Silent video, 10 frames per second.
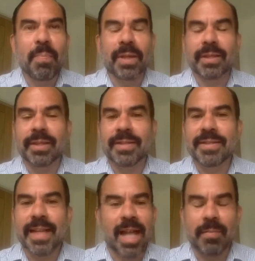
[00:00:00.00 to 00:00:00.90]
but the
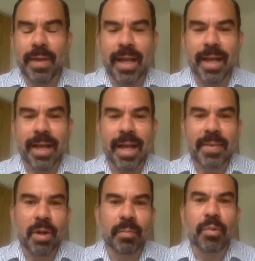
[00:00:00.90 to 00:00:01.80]
setup and
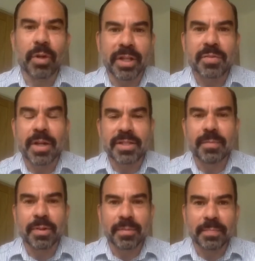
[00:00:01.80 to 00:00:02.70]
the onboarding is quite
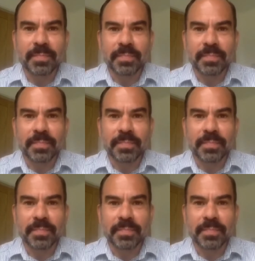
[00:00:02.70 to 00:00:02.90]
simple.